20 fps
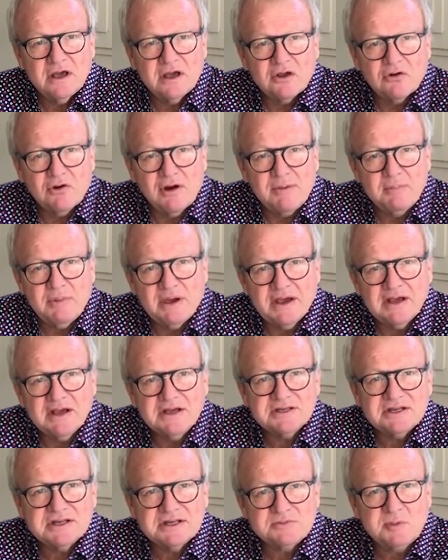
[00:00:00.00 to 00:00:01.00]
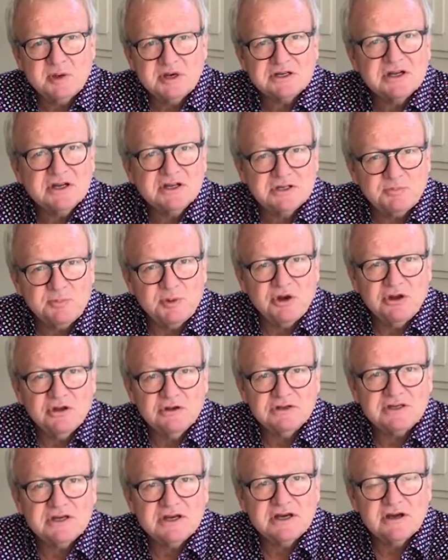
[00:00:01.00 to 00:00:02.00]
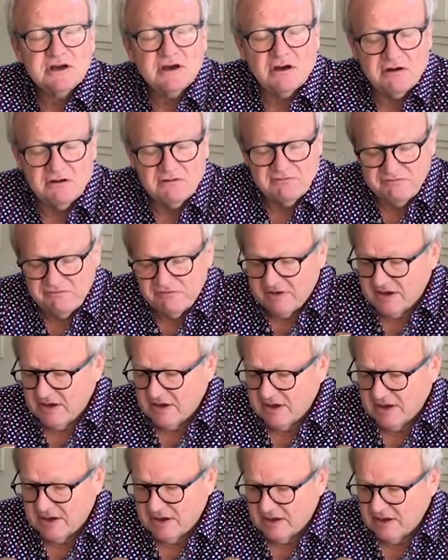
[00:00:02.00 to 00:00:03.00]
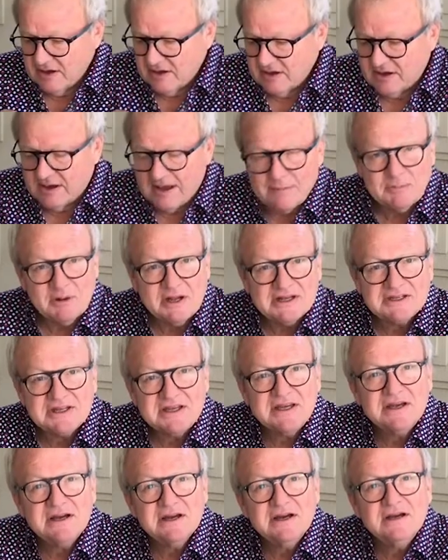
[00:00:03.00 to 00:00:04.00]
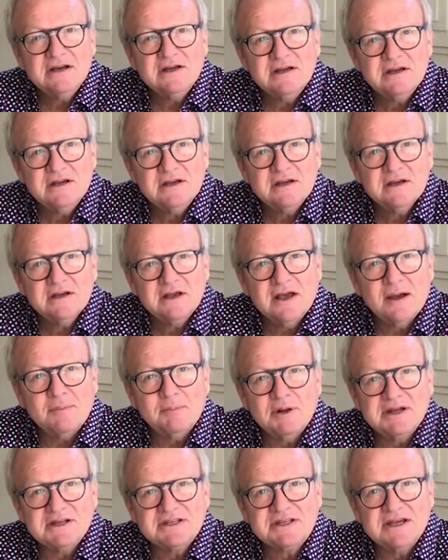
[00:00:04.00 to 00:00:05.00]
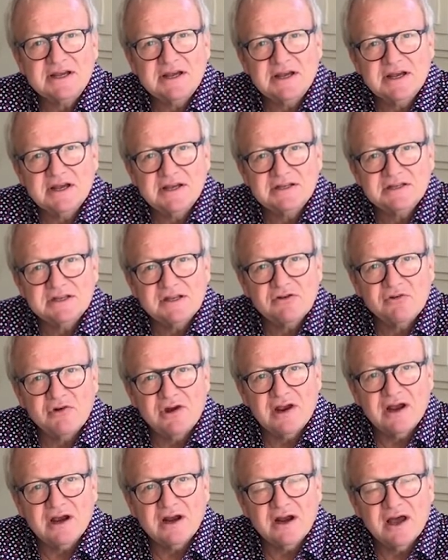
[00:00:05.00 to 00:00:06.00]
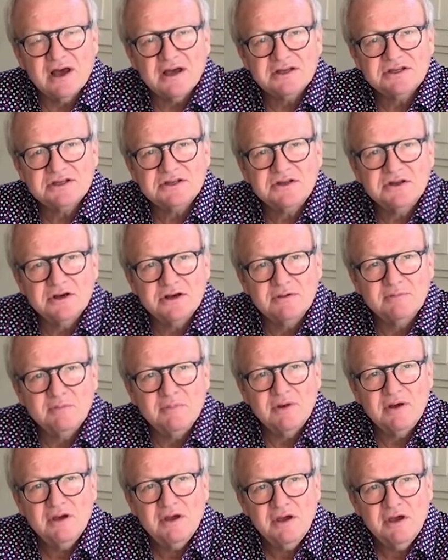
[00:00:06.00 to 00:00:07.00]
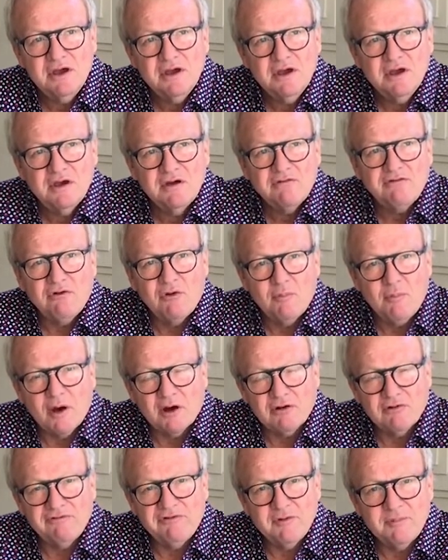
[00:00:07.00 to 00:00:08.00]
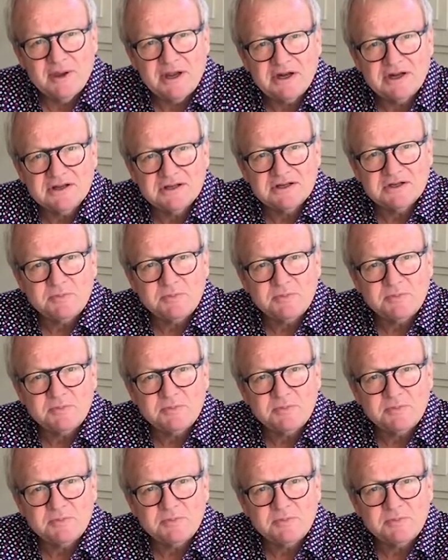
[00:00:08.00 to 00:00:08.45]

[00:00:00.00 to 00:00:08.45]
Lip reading: Graham Beck is a specialist producer of Cap Classique. Cap Classique is the recognized term for bottle fermented